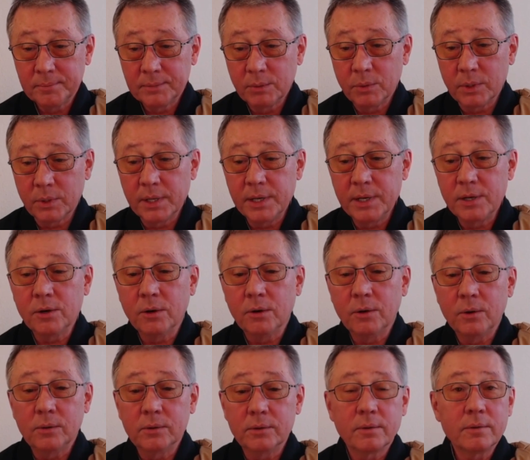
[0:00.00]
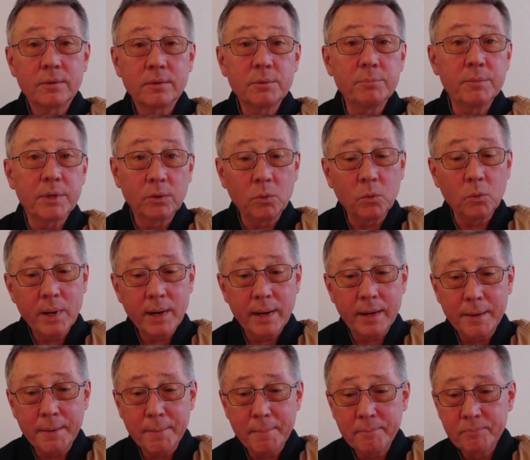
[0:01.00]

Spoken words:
what he called the middle way.